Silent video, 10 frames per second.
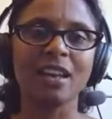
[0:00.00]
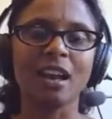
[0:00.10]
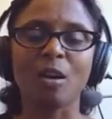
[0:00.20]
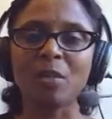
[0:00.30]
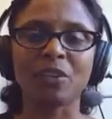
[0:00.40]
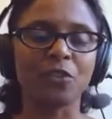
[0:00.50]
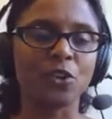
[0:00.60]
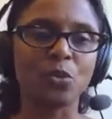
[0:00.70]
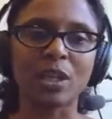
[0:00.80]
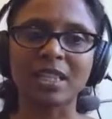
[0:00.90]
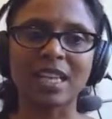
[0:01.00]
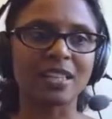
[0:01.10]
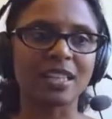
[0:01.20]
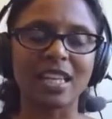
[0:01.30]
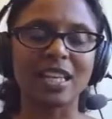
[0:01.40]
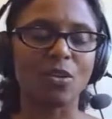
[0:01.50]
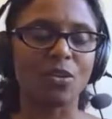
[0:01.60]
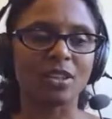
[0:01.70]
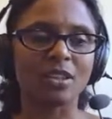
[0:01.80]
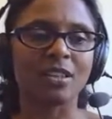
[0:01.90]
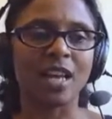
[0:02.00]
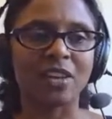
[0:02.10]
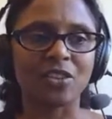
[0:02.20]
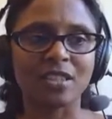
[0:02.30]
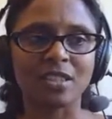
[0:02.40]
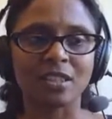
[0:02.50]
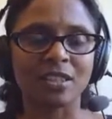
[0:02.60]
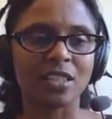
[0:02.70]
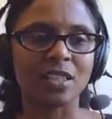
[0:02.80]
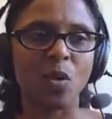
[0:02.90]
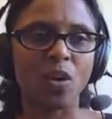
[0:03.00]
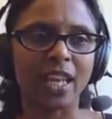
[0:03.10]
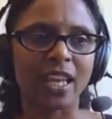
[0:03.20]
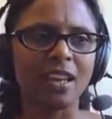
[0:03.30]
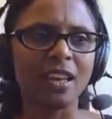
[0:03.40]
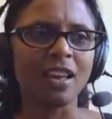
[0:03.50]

um, if you attended the keynote uh, address earlier this morning